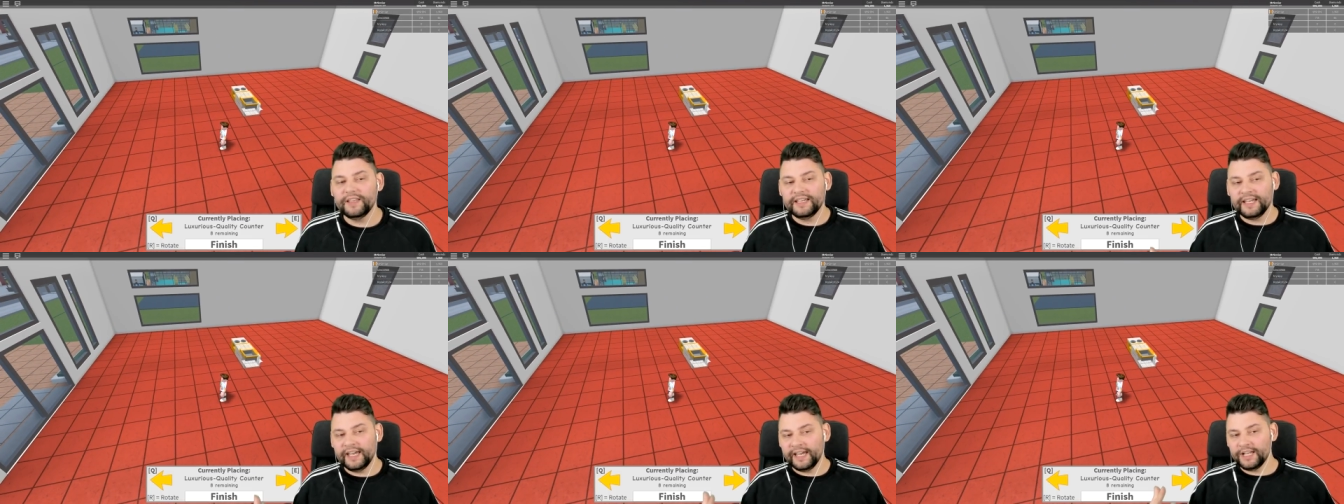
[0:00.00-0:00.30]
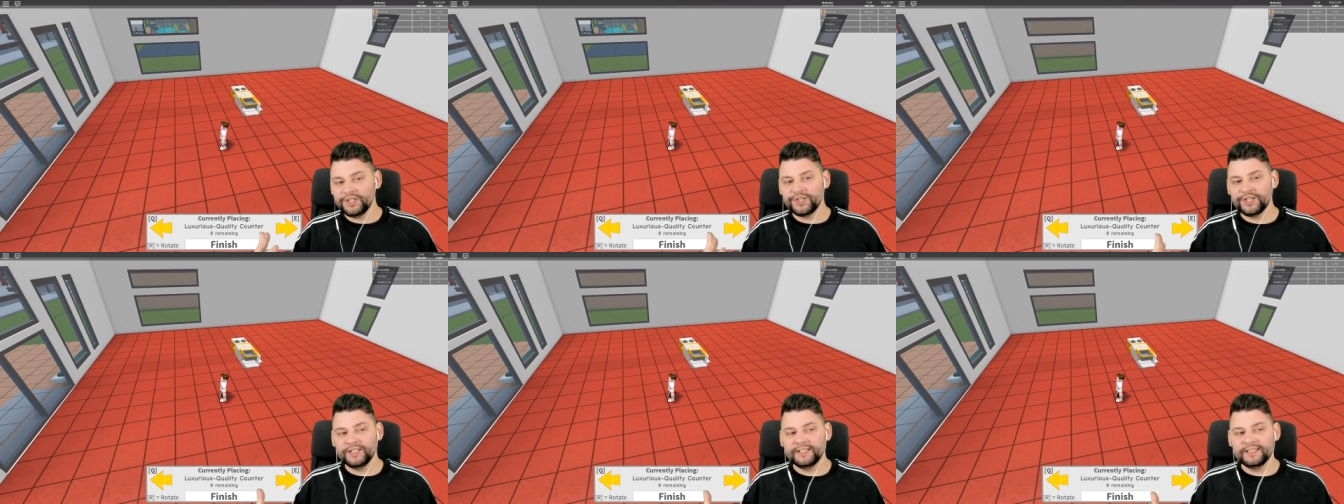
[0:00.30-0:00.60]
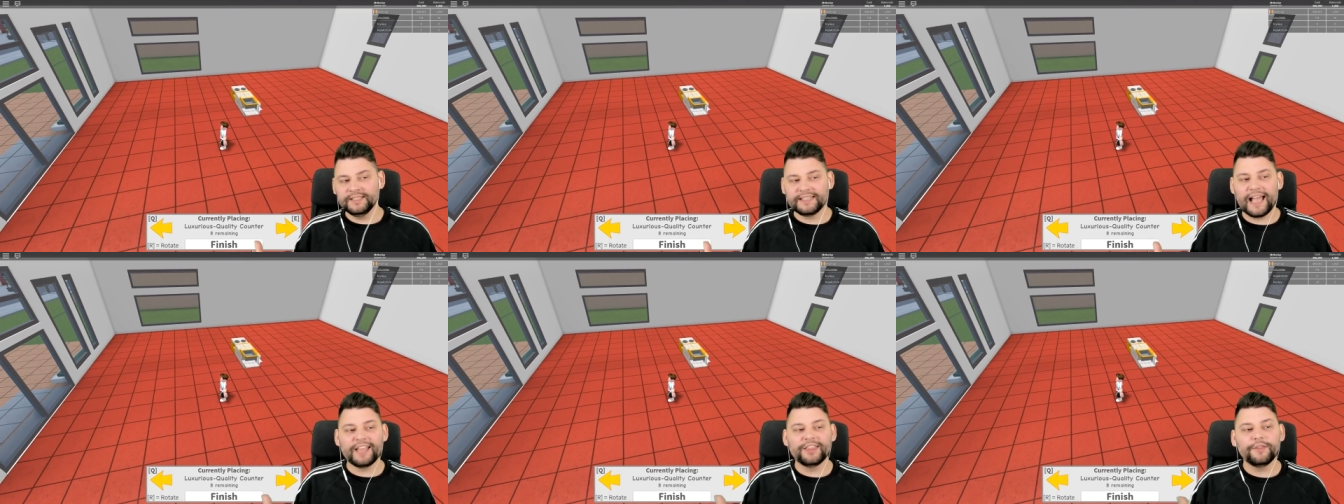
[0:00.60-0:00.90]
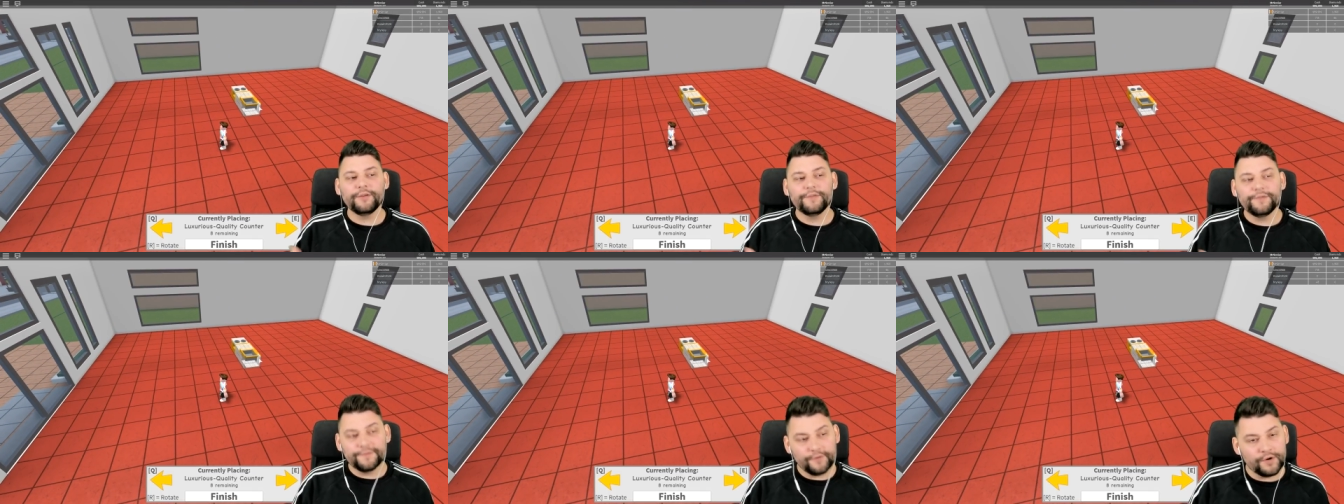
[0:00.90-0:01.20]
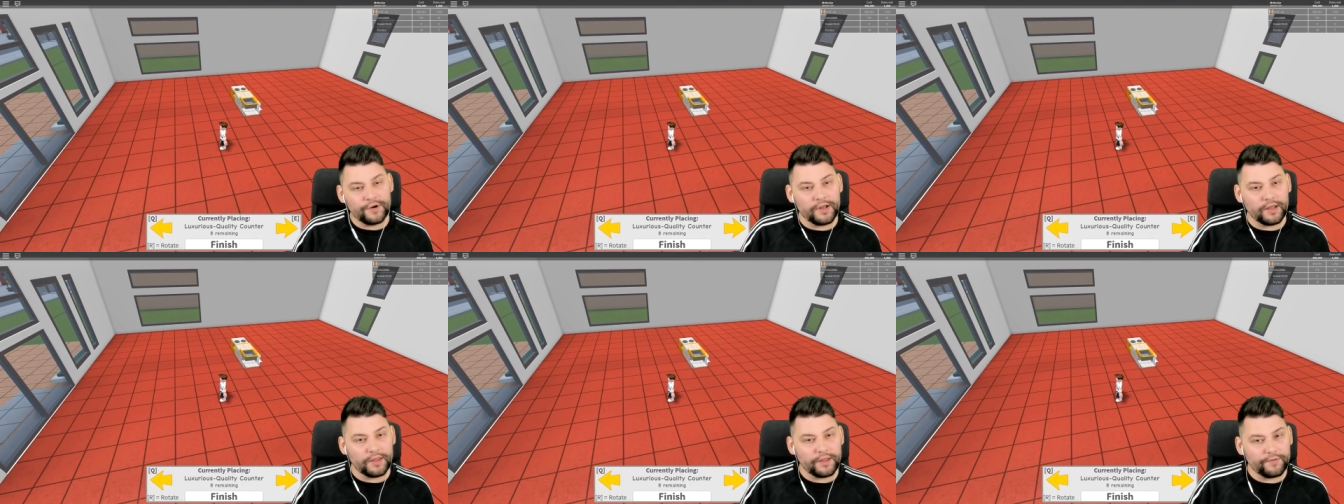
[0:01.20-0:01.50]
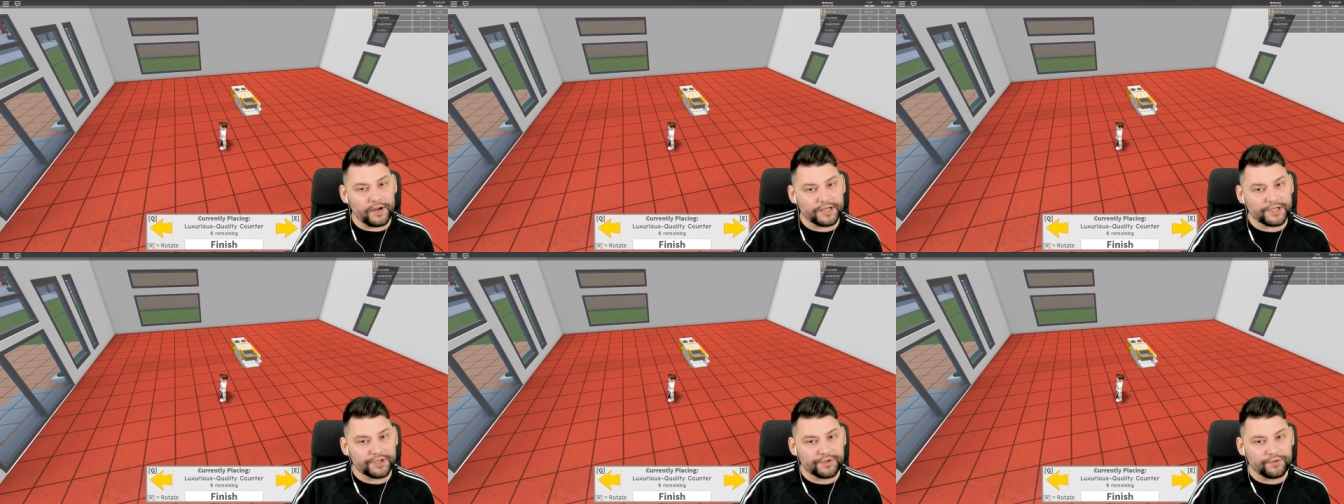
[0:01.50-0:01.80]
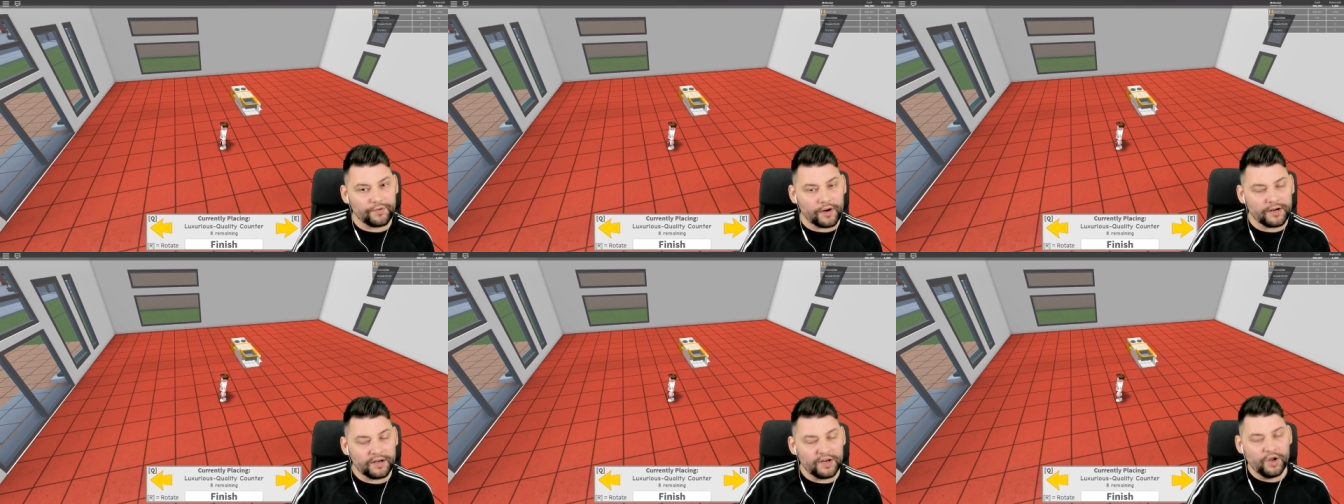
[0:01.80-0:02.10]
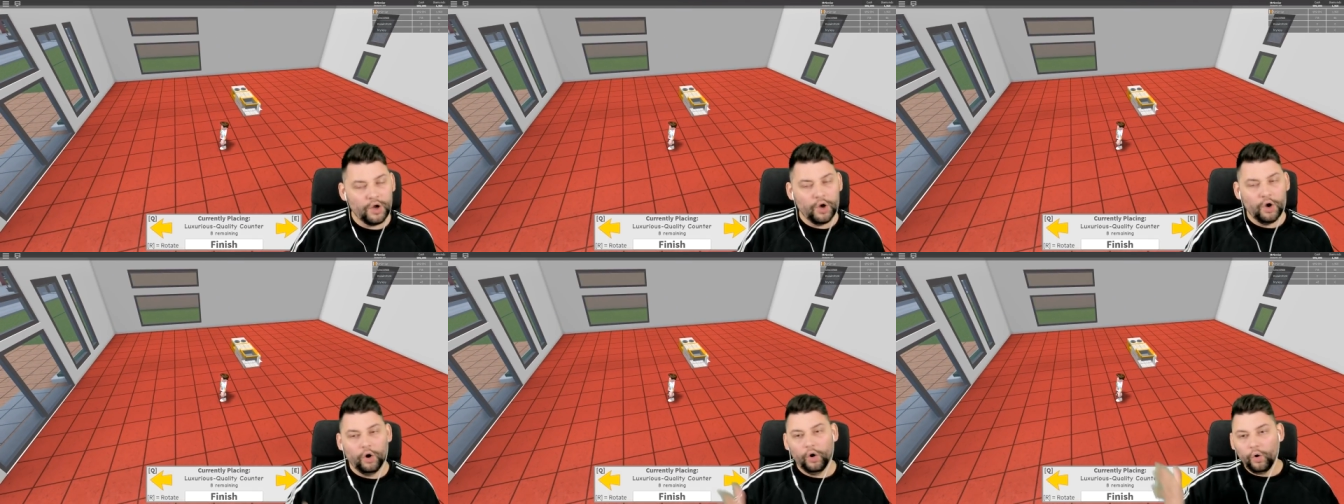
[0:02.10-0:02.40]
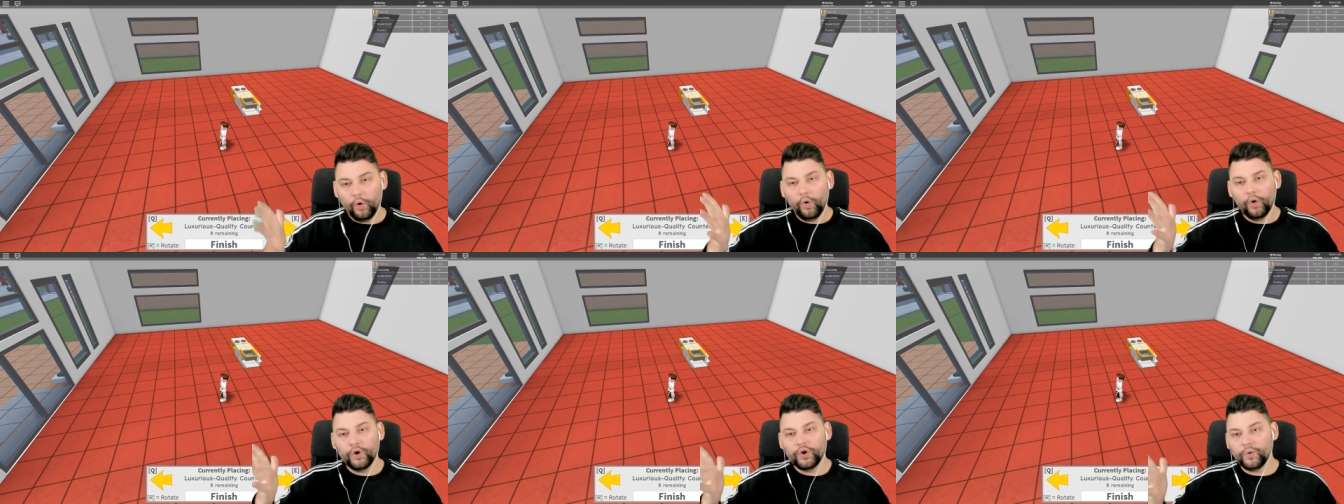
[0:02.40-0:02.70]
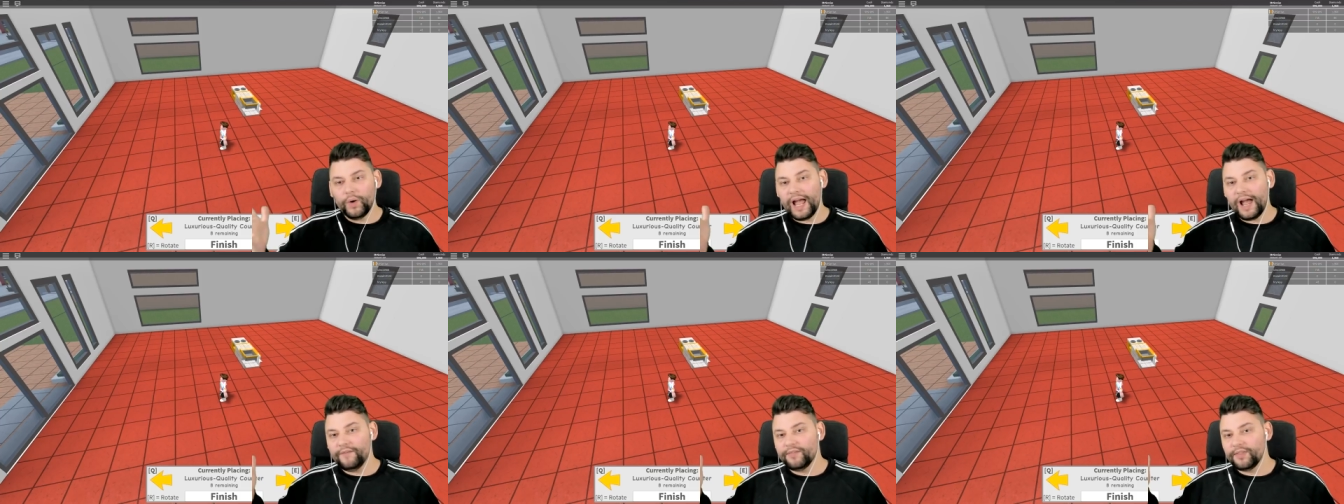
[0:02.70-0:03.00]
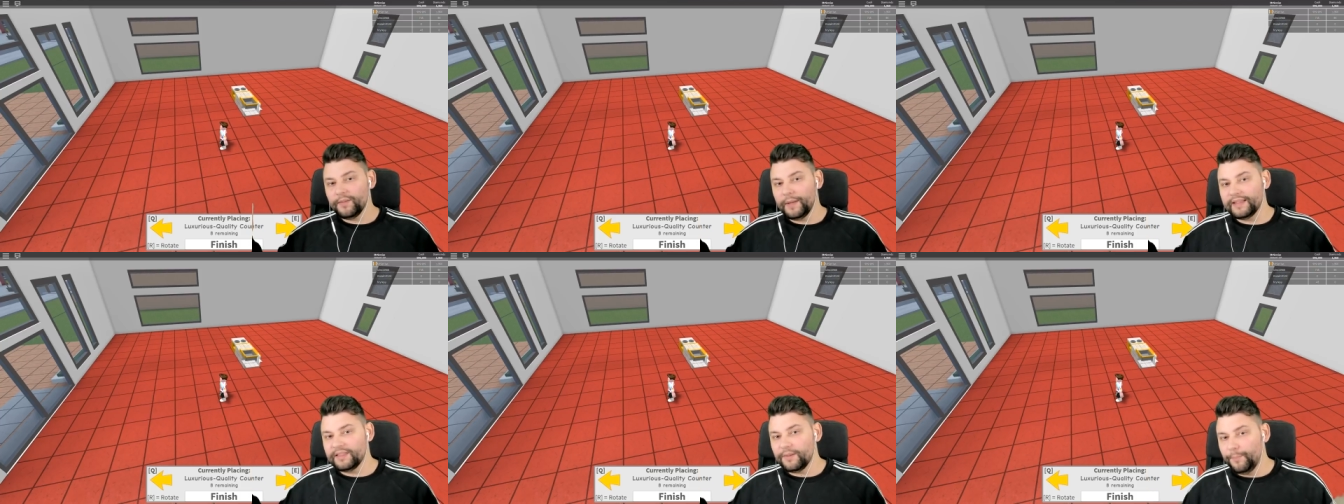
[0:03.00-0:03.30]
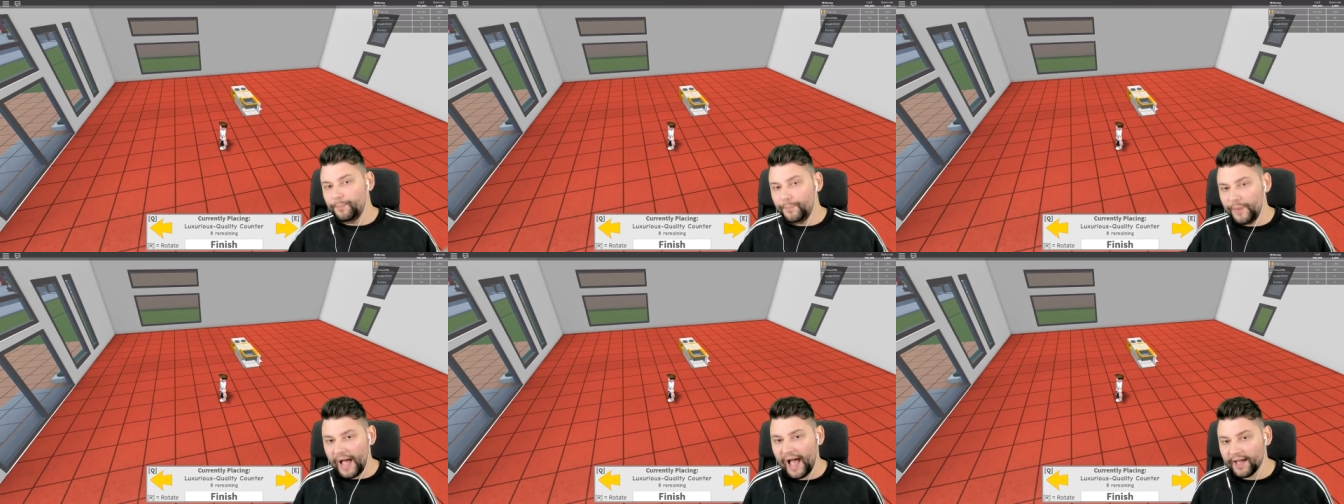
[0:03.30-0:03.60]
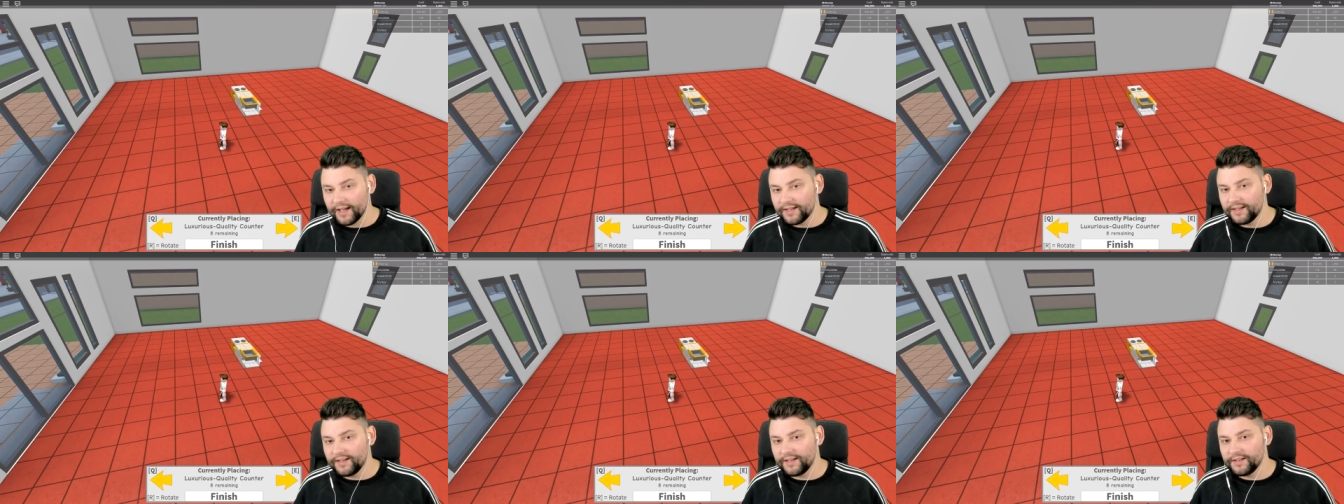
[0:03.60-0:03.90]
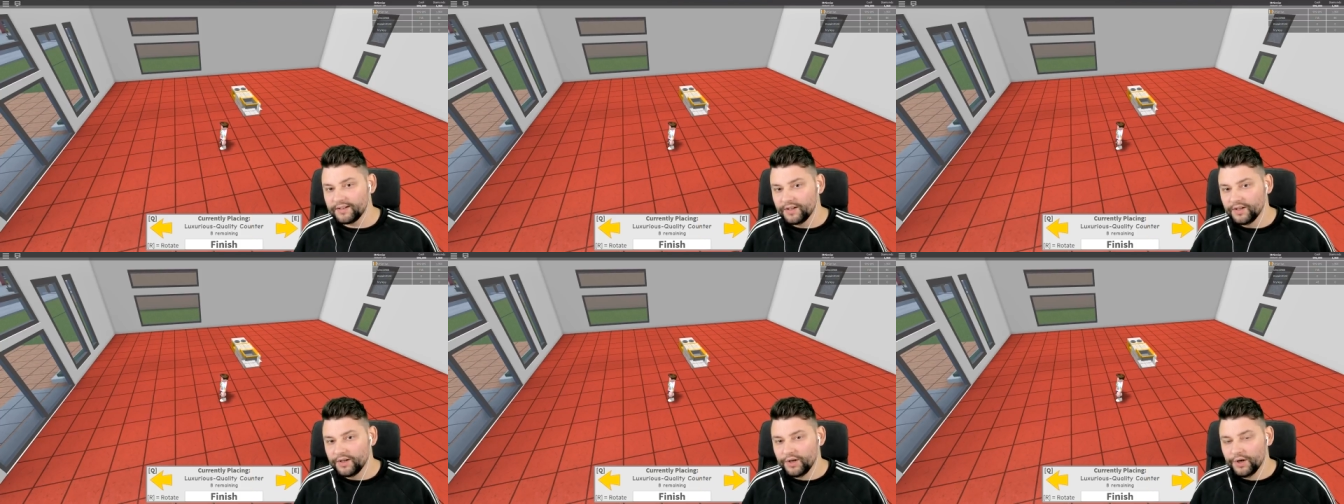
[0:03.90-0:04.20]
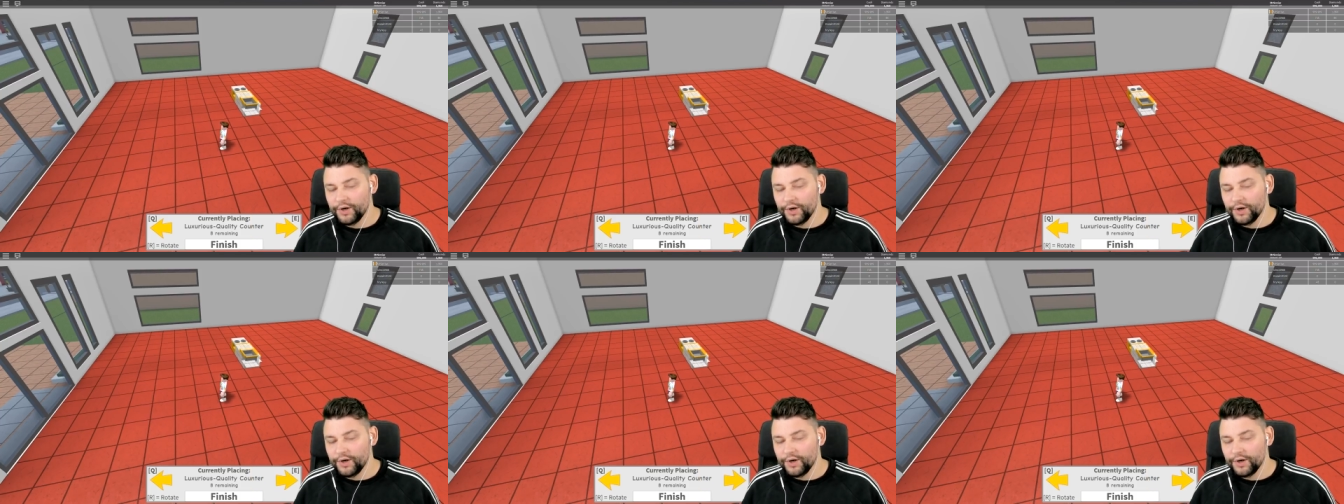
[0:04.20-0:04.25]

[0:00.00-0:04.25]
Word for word: the kitchens at the front of the restaurant, or do I have them at the back?